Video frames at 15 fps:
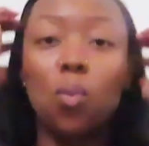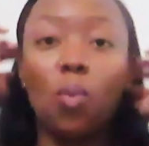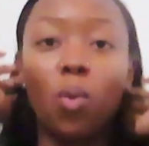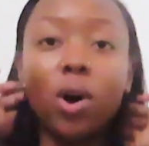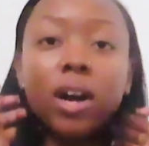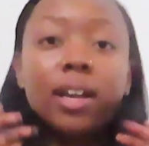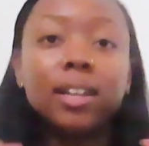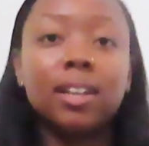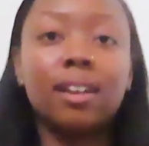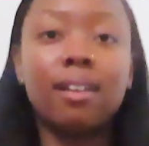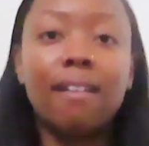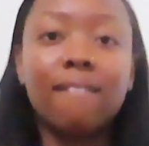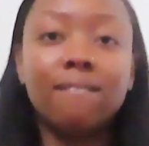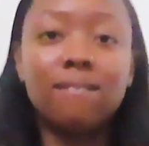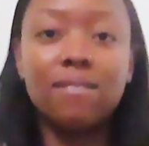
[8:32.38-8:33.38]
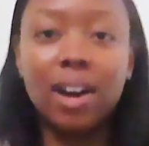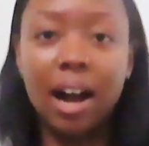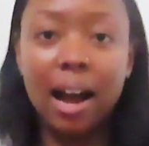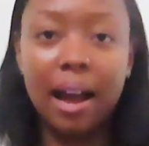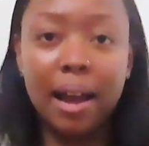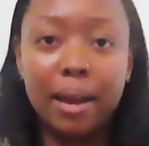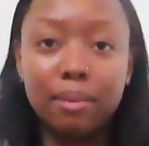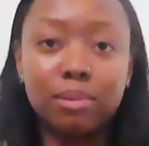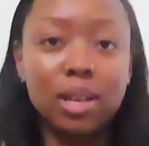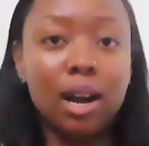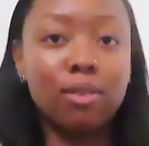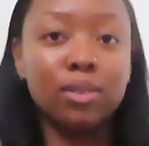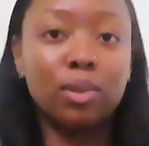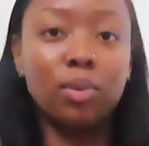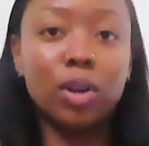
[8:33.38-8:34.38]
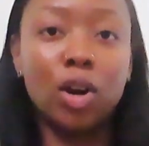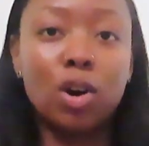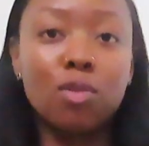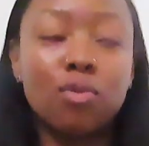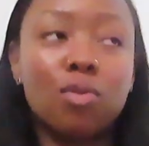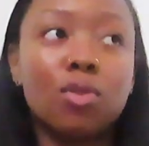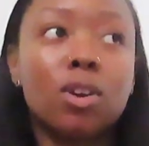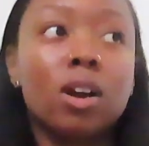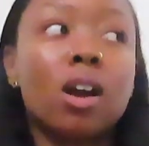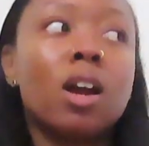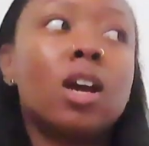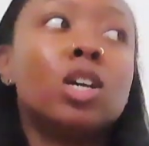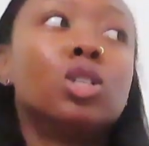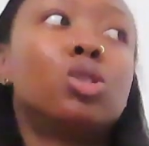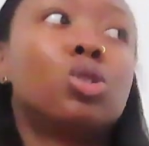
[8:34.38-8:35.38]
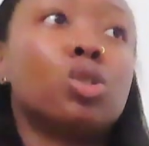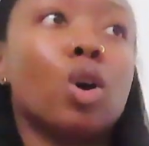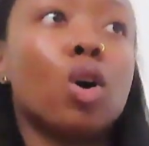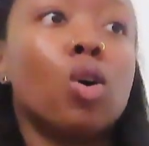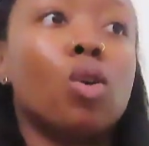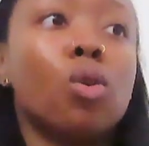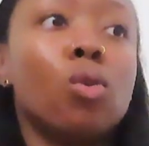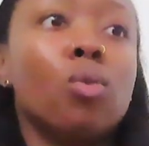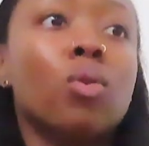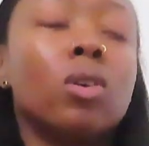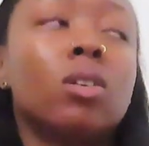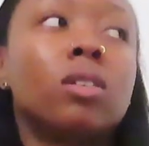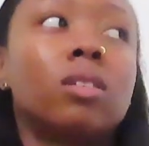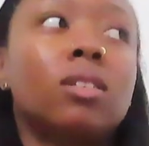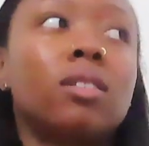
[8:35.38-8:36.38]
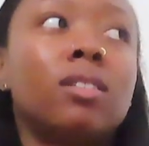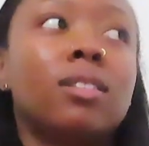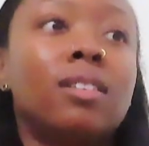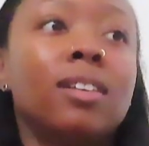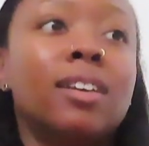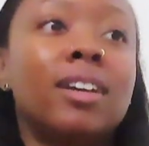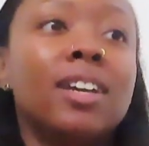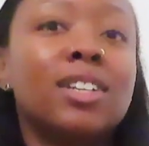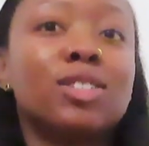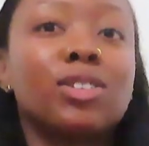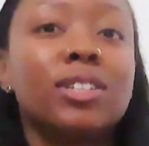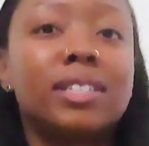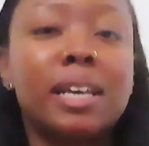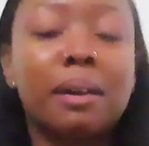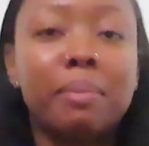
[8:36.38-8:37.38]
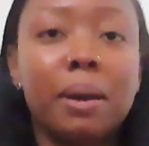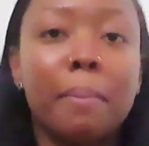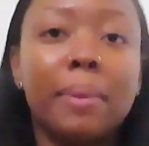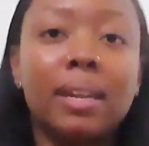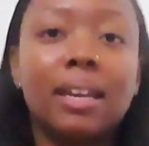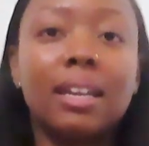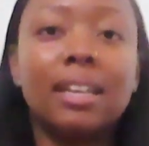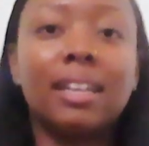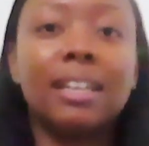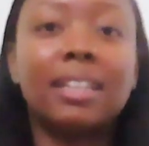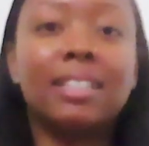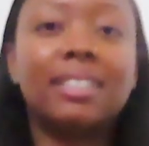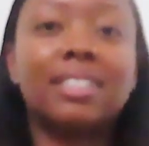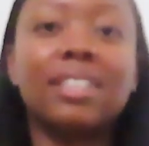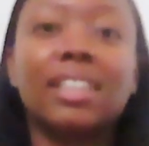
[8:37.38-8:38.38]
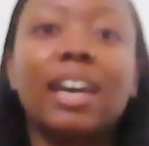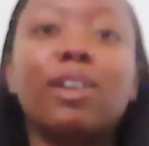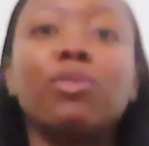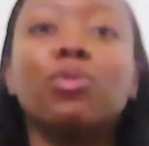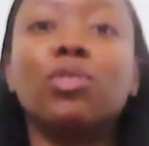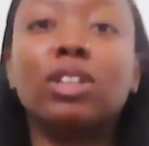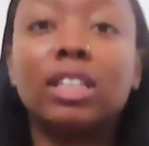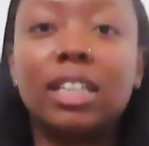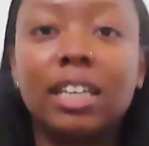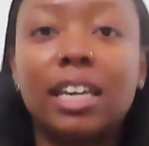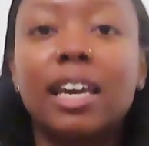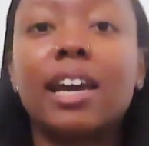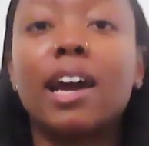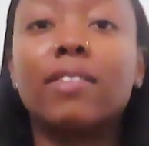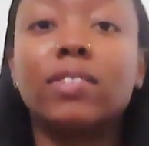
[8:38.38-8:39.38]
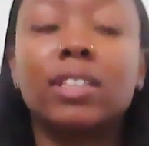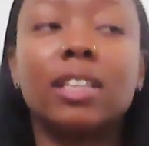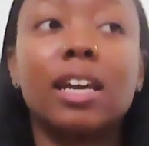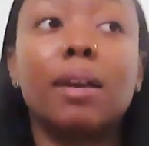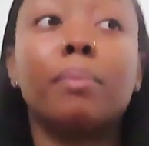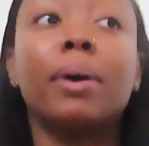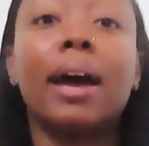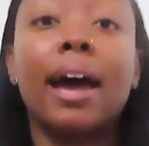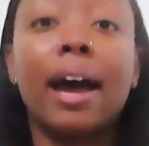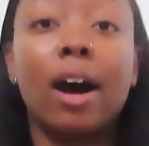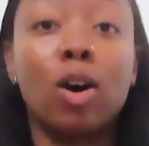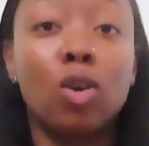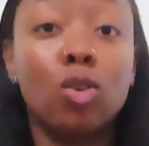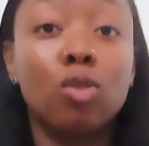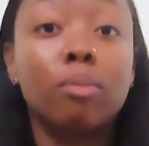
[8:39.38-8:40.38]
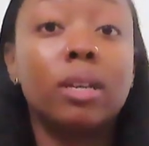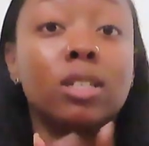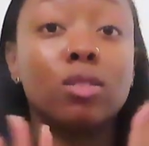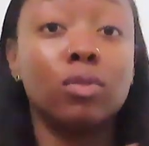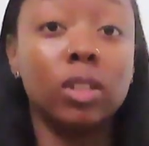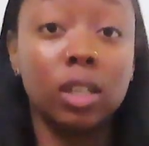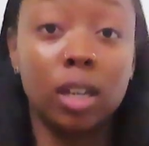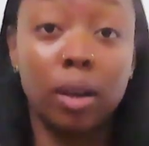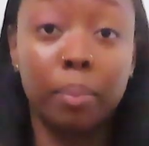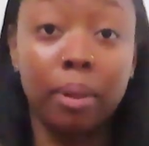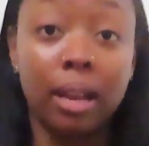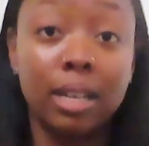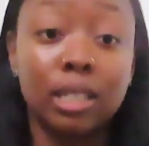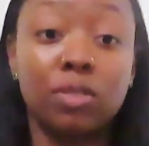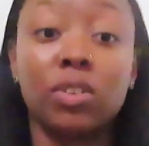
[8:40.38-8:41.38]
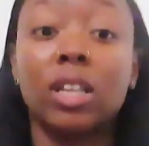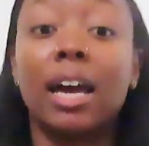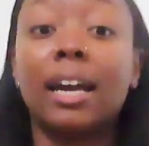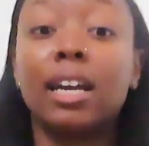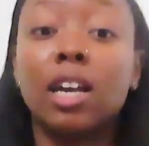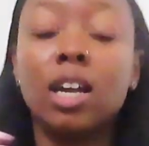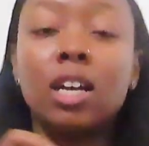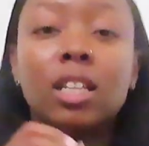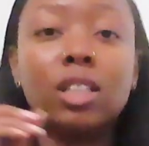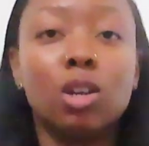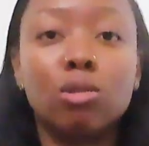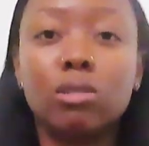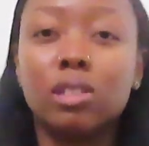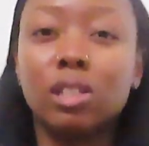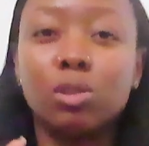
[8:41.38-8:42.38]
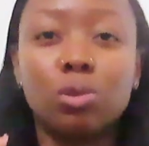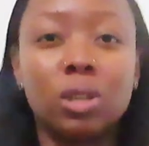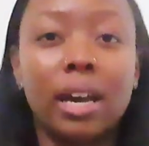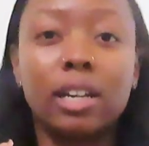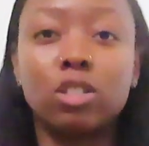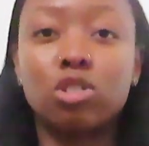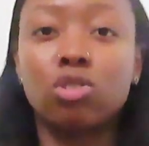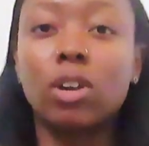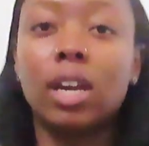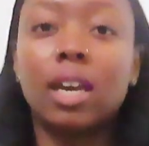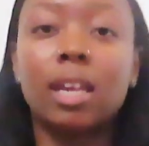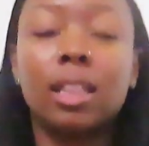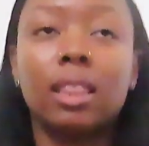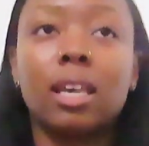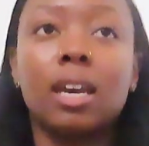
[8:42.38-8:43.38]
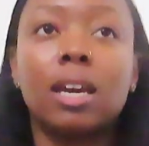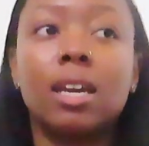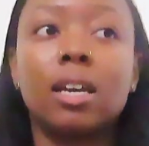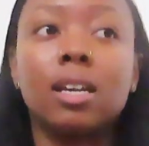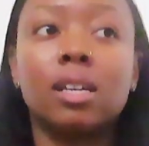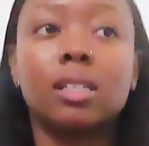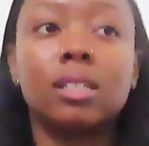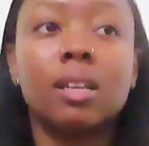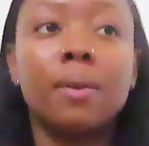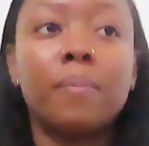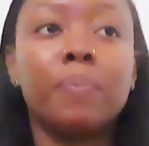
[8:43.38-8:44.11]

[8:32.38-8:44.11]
what vibes I really want to go for. So it's going to take me a minute to like really get everything but at home is a really good place for like those little like trinket things